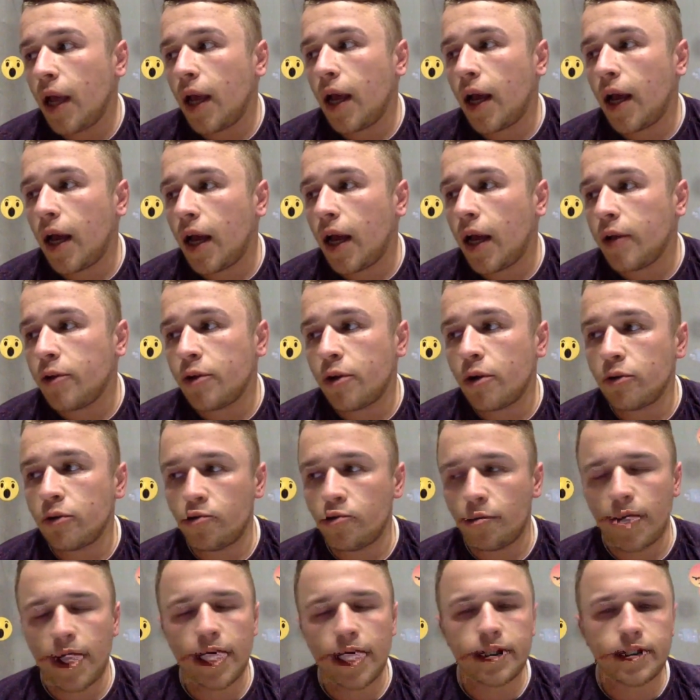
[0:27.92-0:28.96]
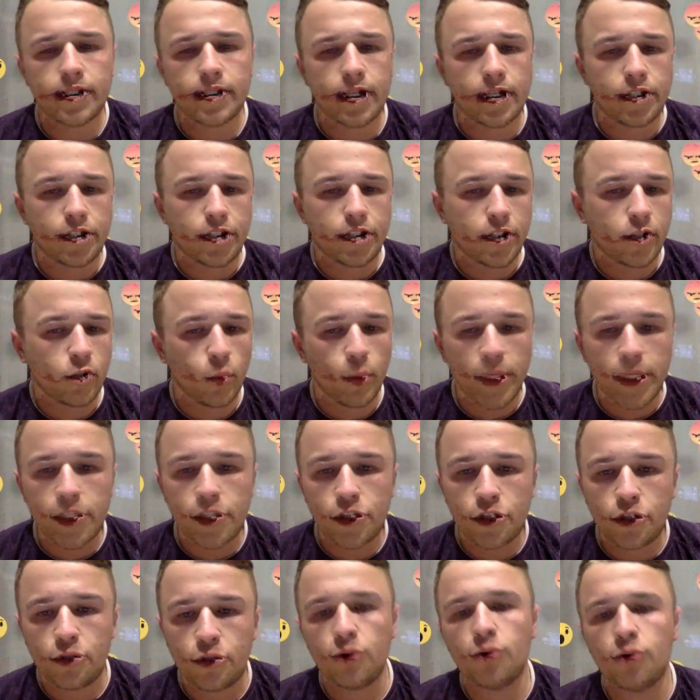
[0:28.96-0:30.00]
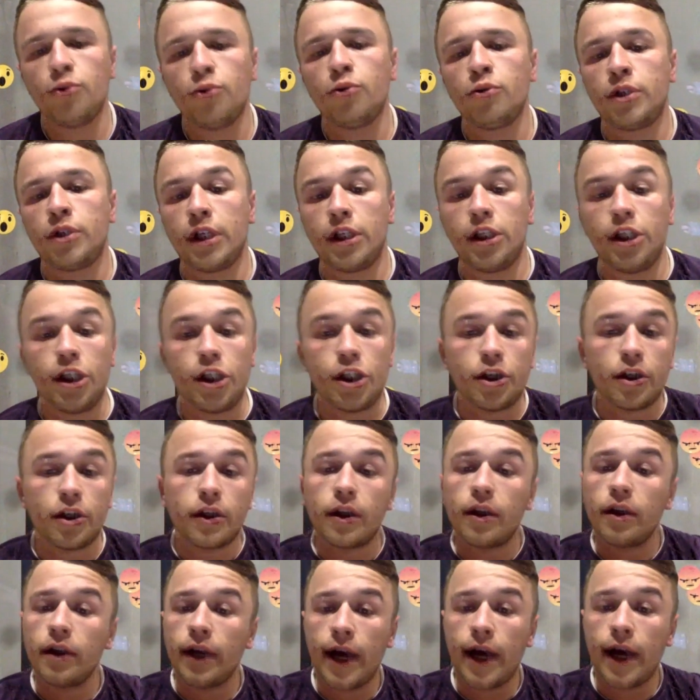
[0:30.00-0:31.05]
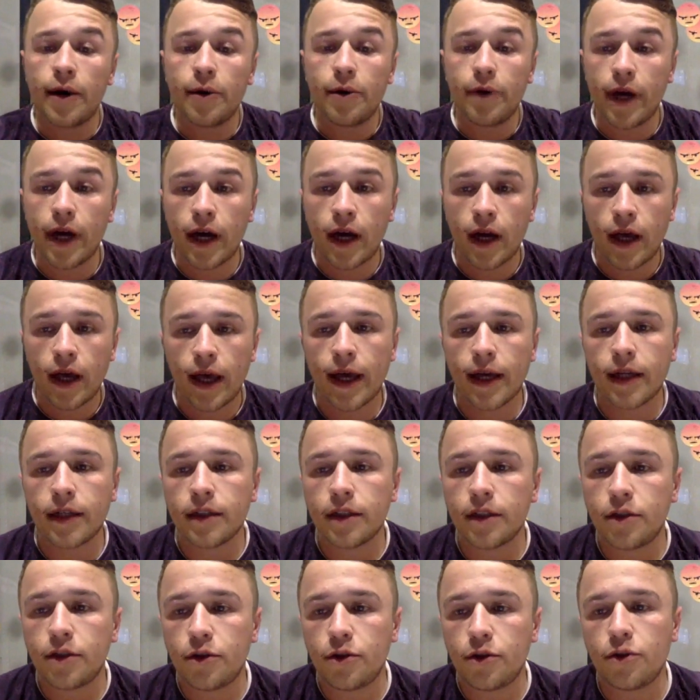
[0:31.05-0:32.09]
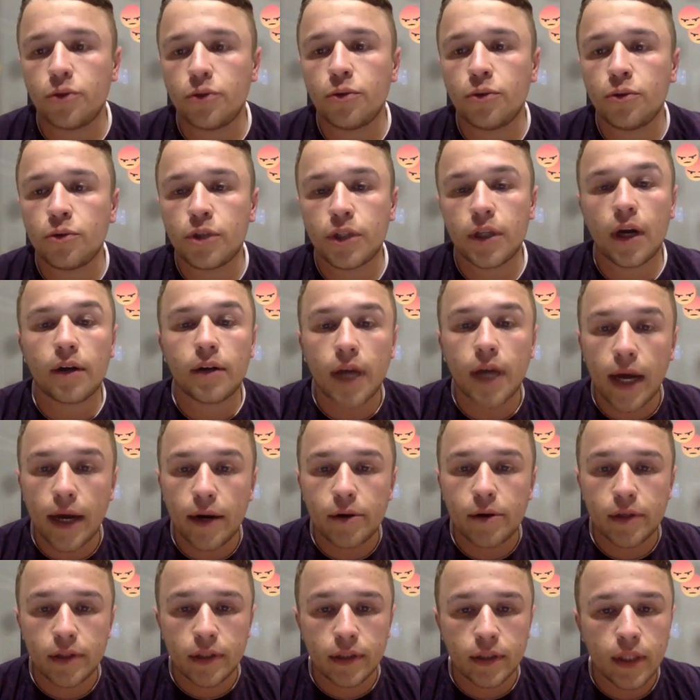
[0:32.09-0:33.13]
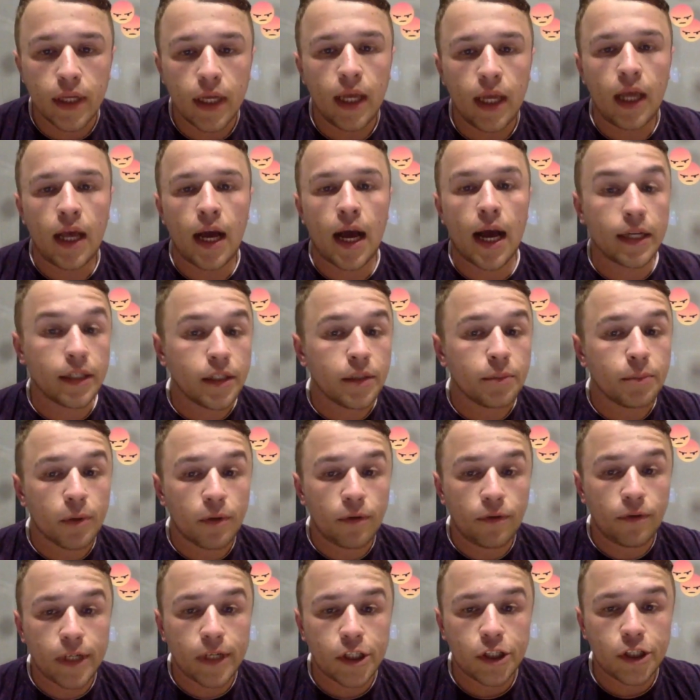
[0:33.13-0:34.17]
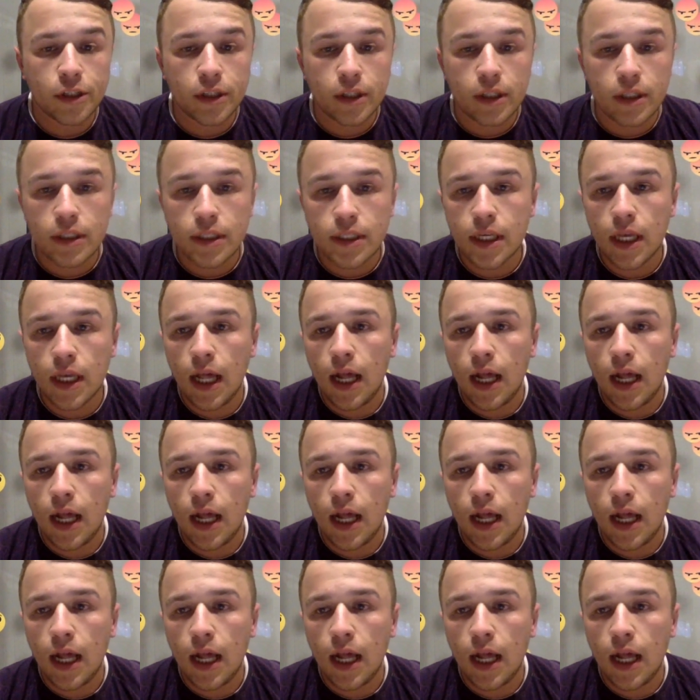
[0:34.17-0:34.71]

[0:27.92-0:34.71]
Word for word: Uh, you know, to make such a switch to the digital area and to start hiring I T professionals.